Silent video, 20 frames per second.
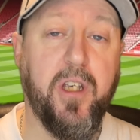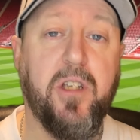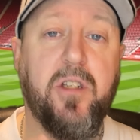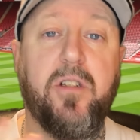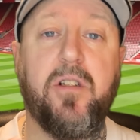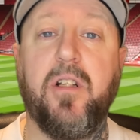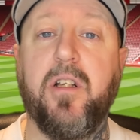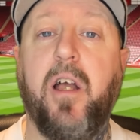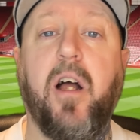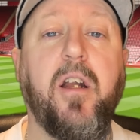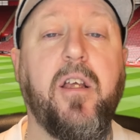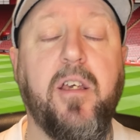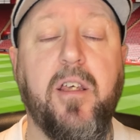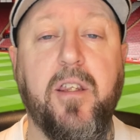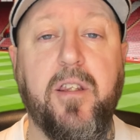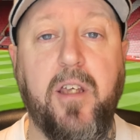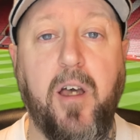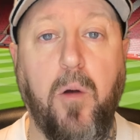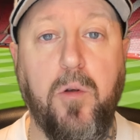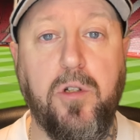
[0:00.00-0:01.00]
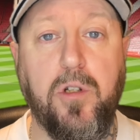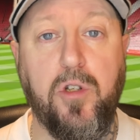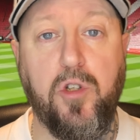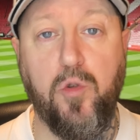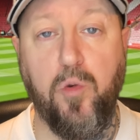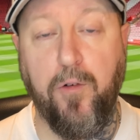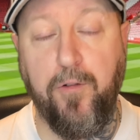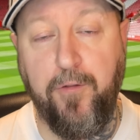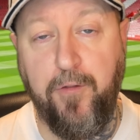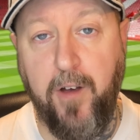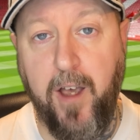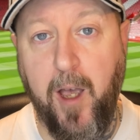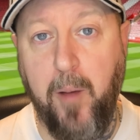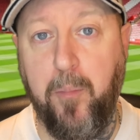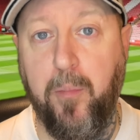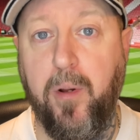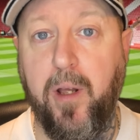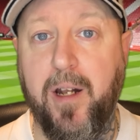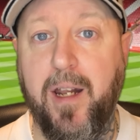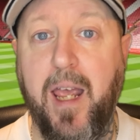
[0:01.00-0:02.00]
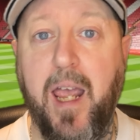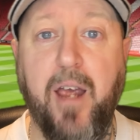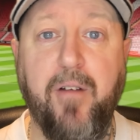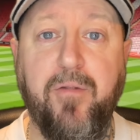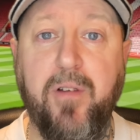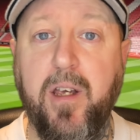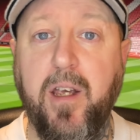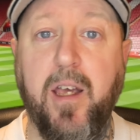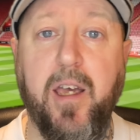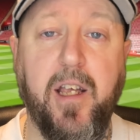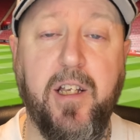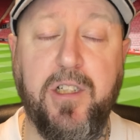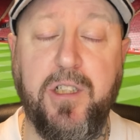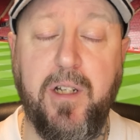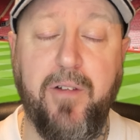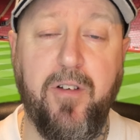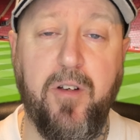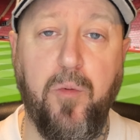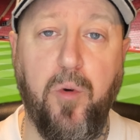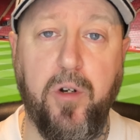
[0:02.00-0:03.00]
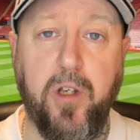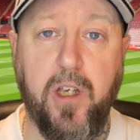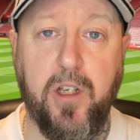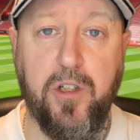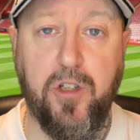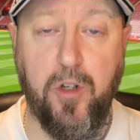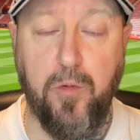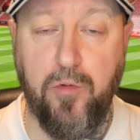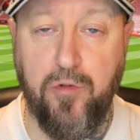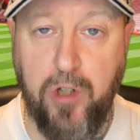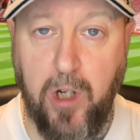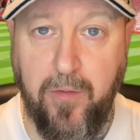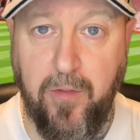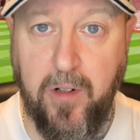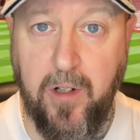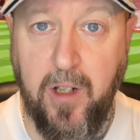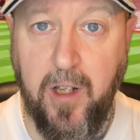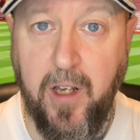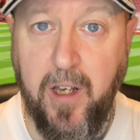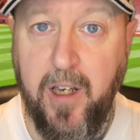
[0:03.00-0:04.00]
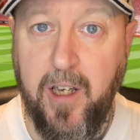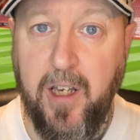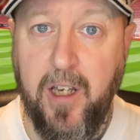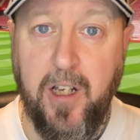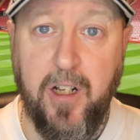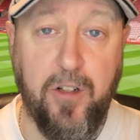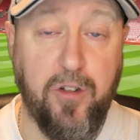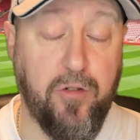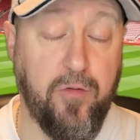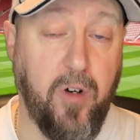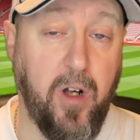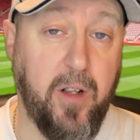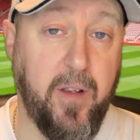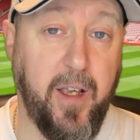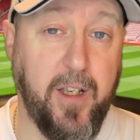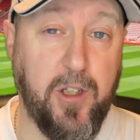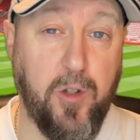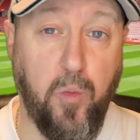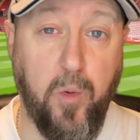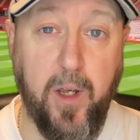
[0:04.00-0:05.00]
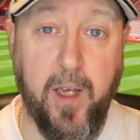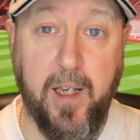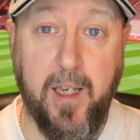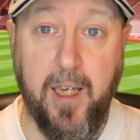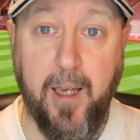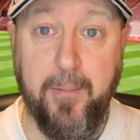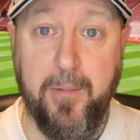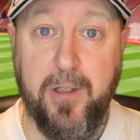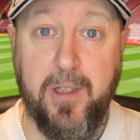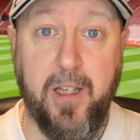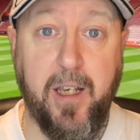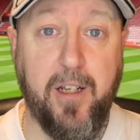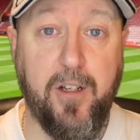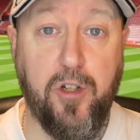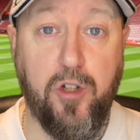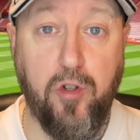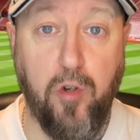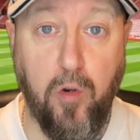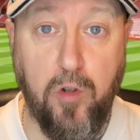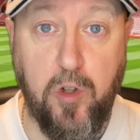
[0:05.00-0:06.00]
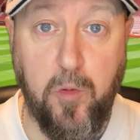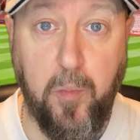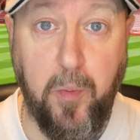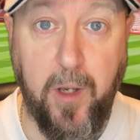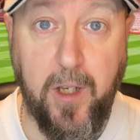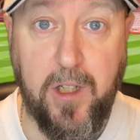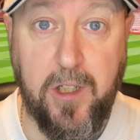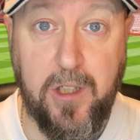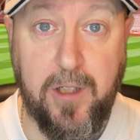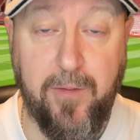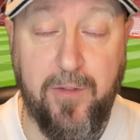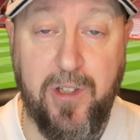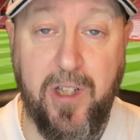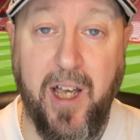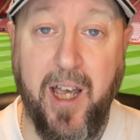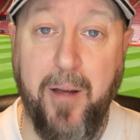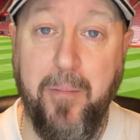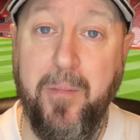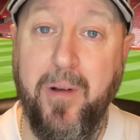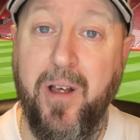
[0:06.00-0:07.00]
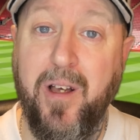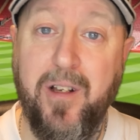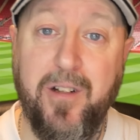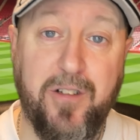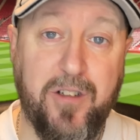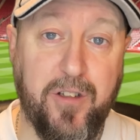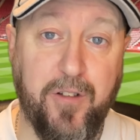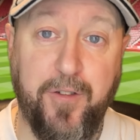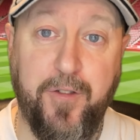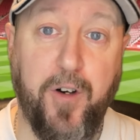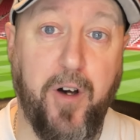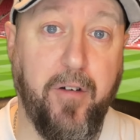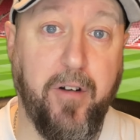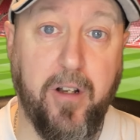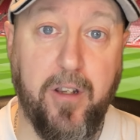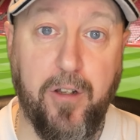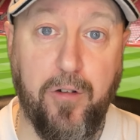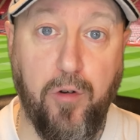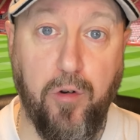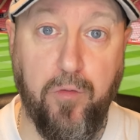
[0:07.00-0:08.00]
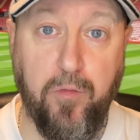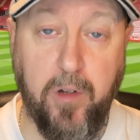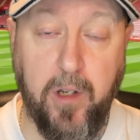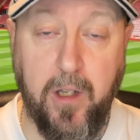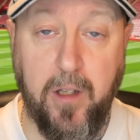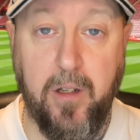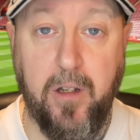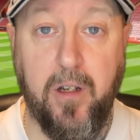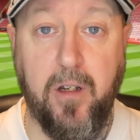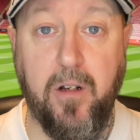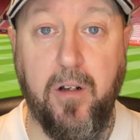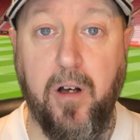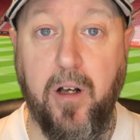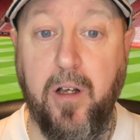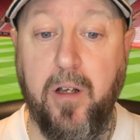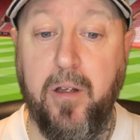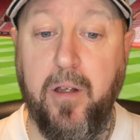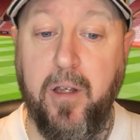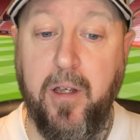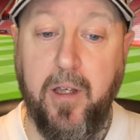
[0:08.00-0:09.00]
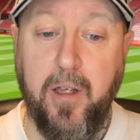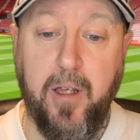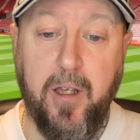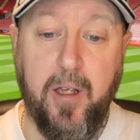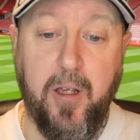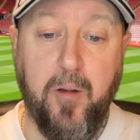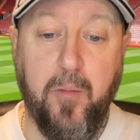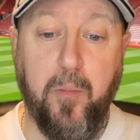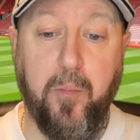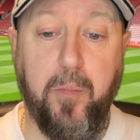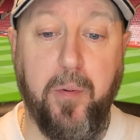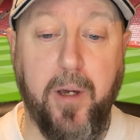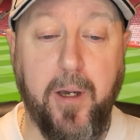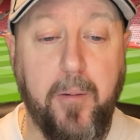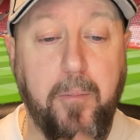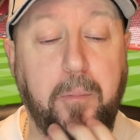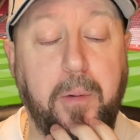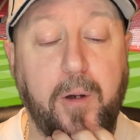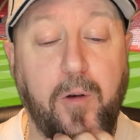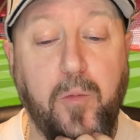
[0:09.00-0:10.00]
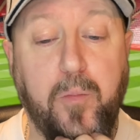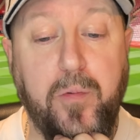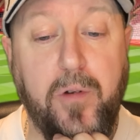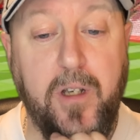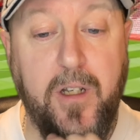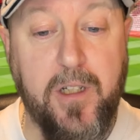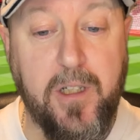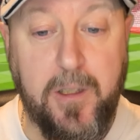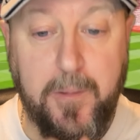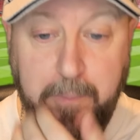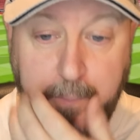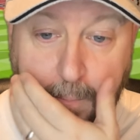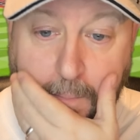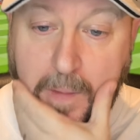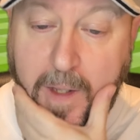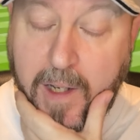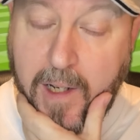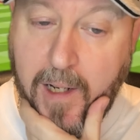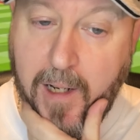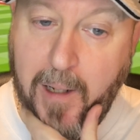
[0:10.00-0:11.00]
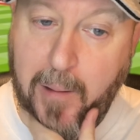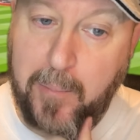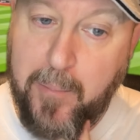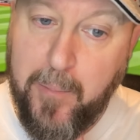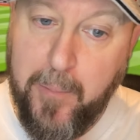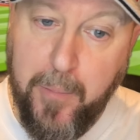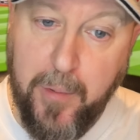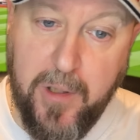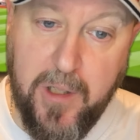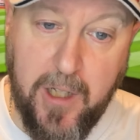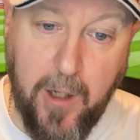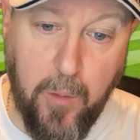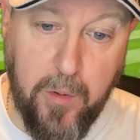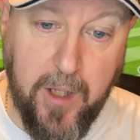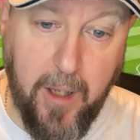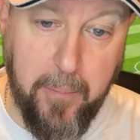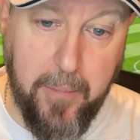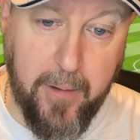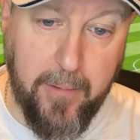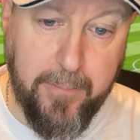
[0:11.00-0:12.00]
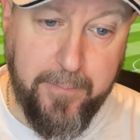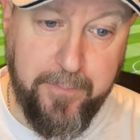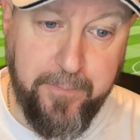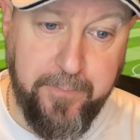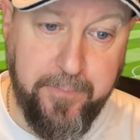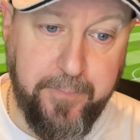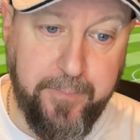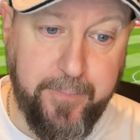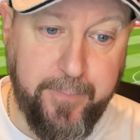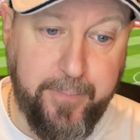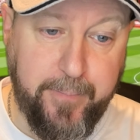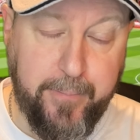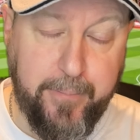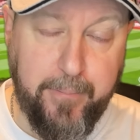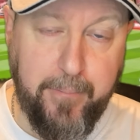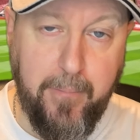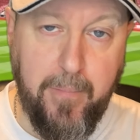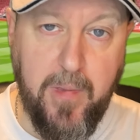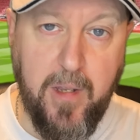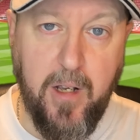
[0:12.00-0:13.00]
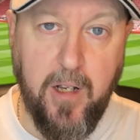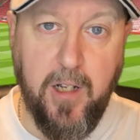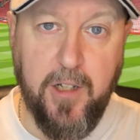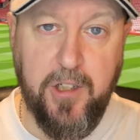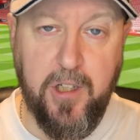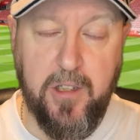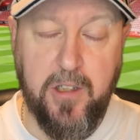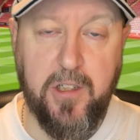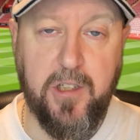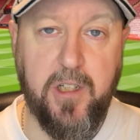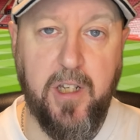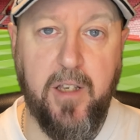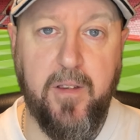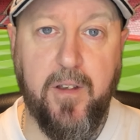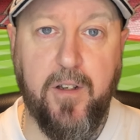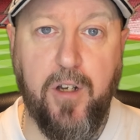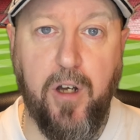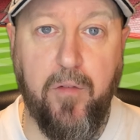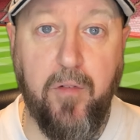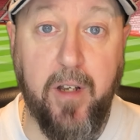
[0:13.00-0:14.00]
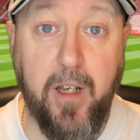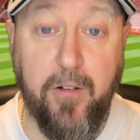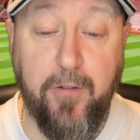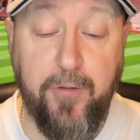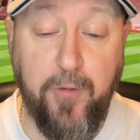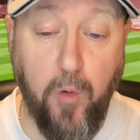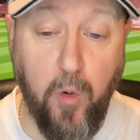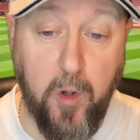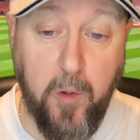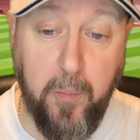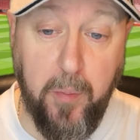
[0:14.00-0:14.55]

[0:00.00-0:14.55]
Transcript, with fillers: still gaining your thousand. So a fair play to every each and every one of you who travel to all these away games in short spaces of time to the far end of the country. You know, big big up players. Um, but Southampton, as you can see, they're currently in fourth